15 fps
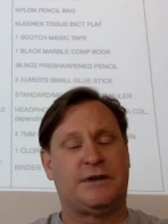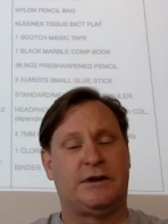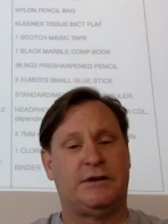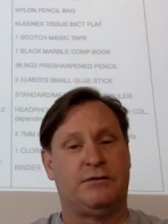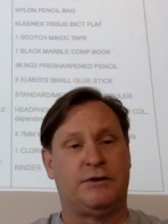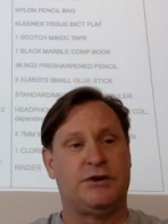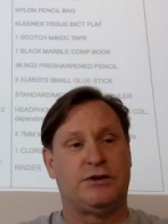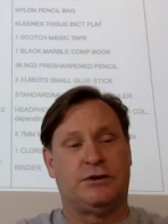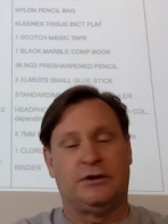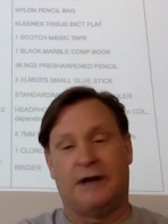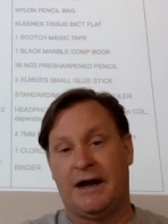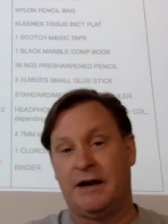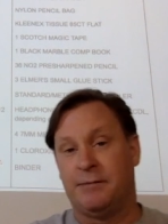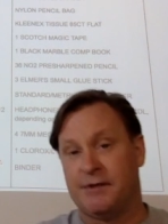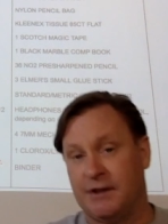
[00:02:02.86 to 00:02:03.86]
an original
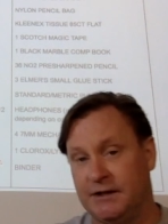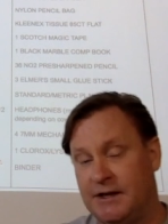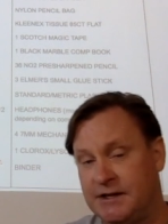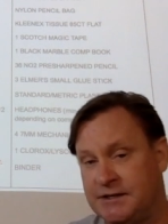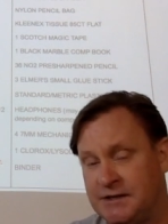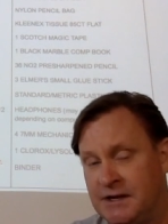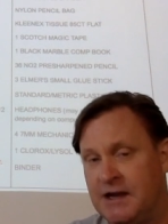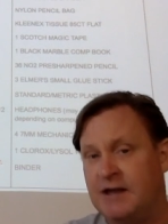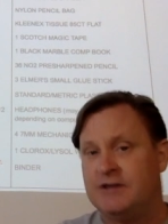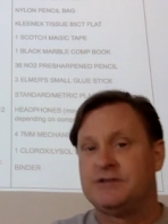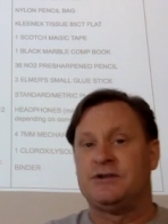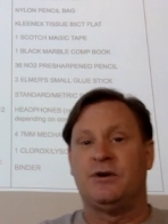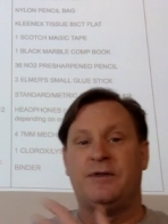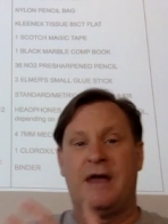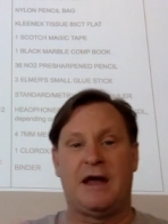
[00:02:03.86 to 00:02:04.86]
item on the list,
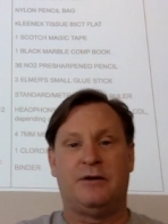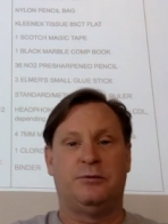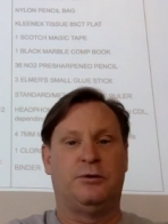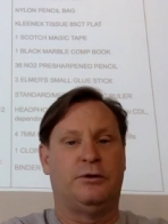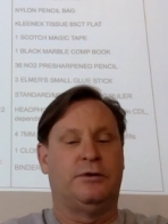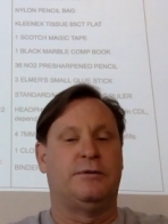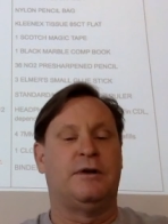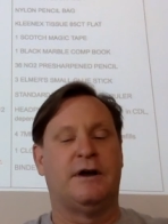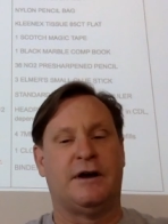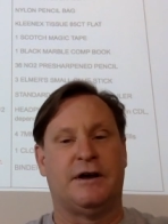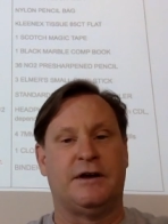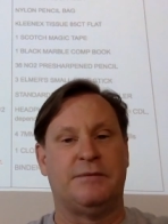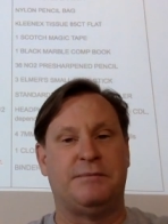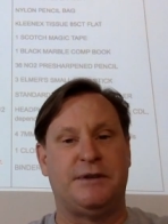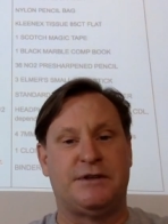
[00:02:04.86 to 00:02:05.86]
so that will
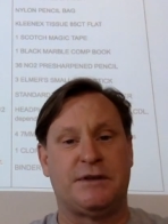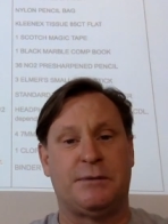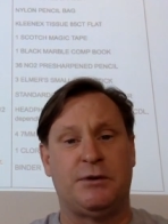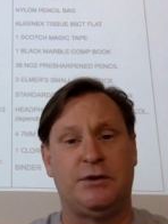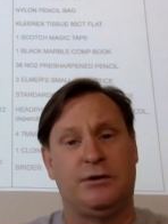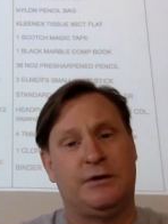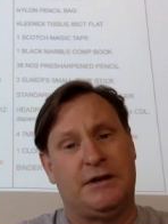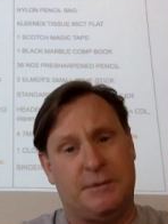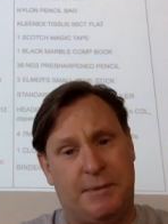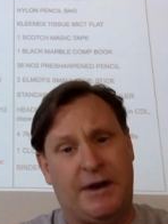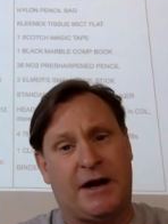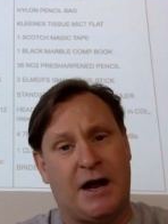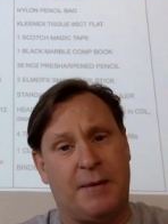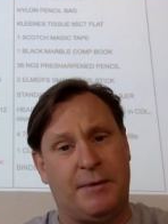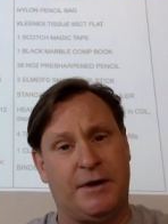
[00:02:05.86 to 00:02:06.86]
be something you'll need to
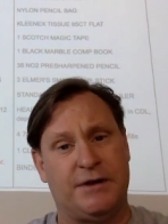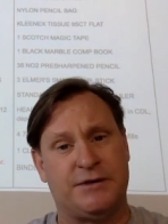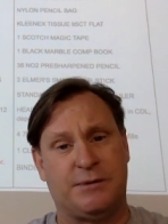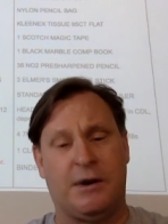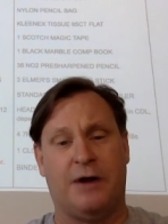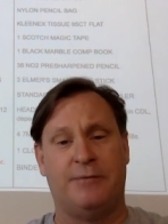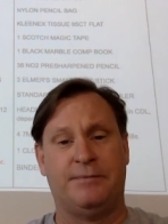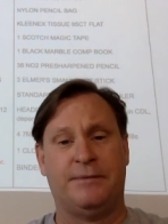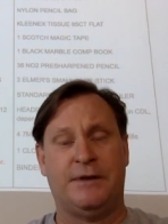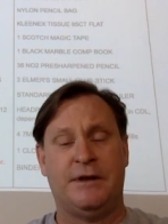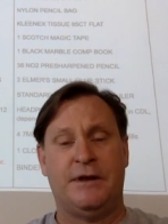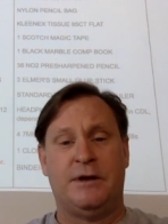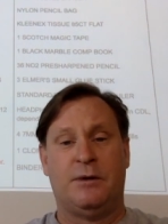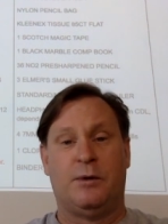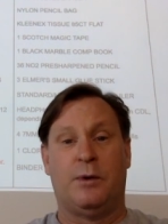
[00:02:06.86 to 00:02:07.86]
pick up as well
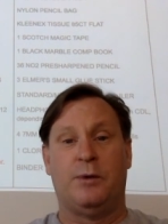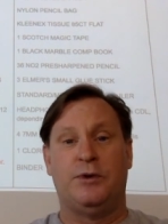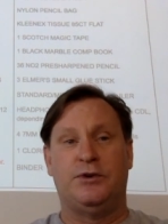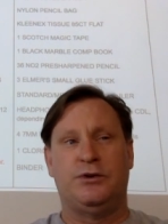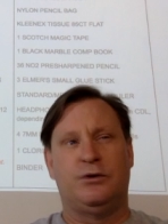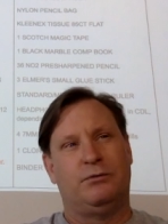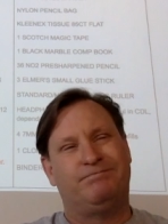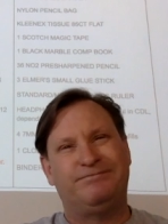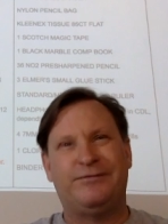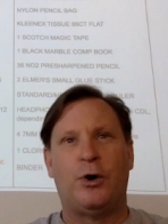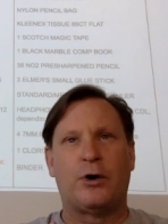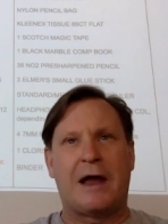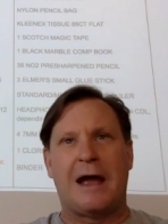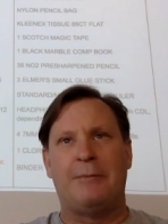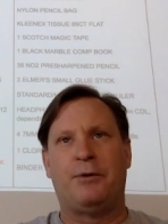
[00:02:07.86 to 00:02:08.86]
when we do
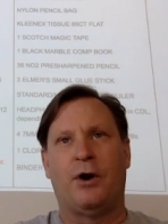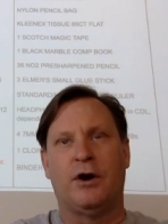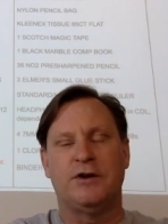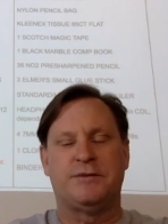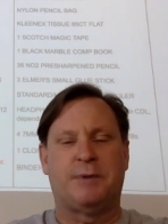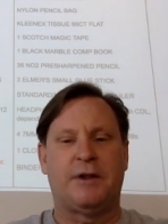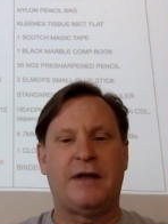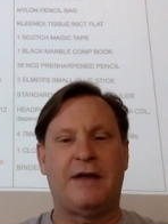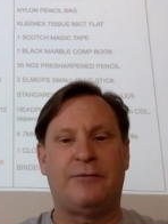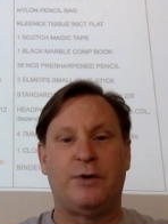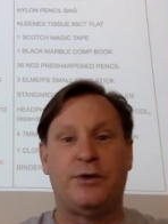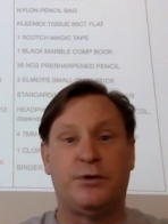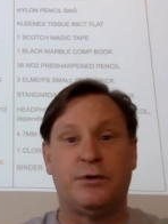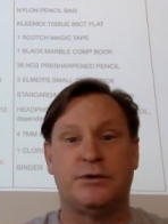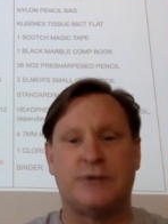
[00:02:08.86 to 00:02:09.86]
vocab cards, probably halfway
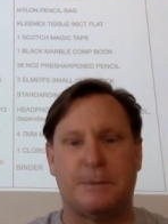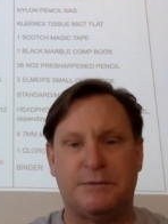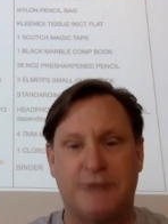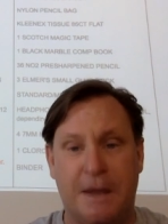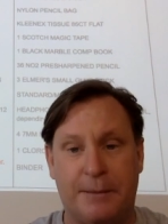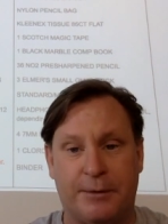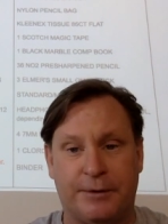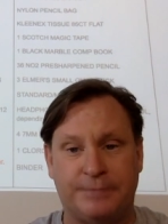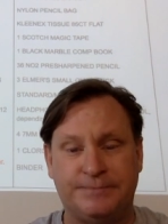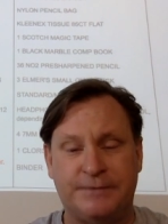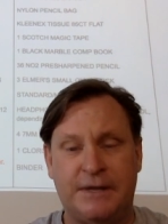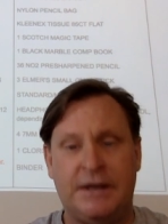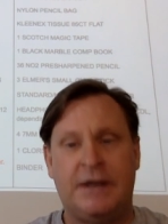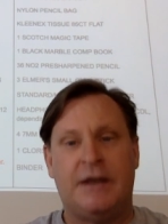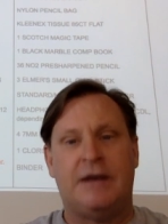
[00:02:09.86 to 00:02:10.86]
through September.
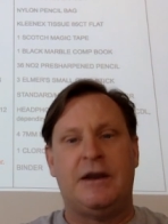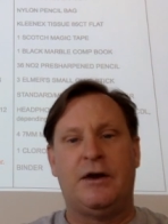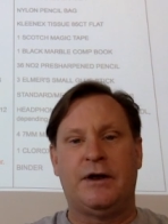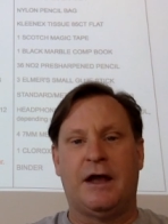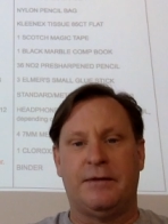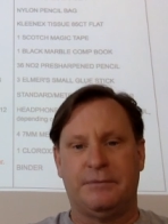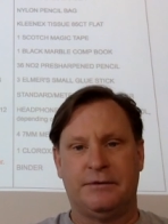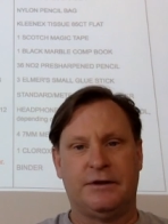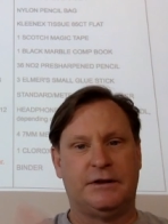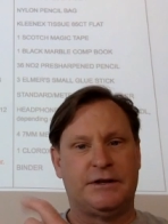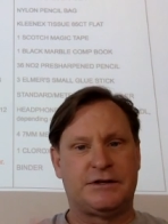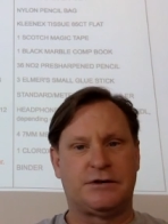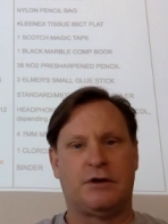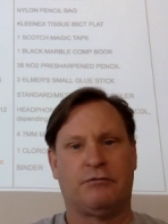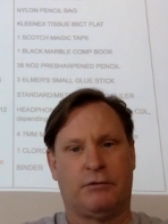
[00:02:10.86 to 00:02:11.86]
Now again, the
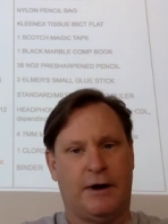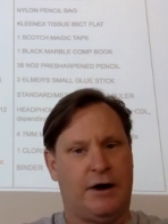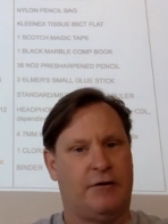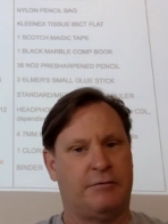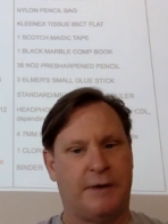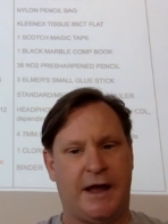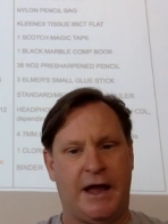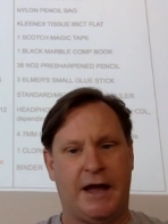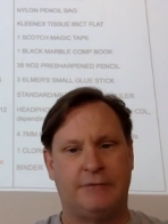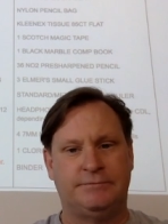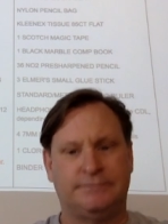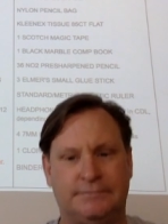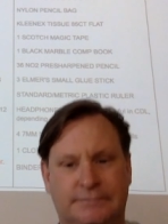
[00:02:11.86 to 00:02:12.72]
list right over my head,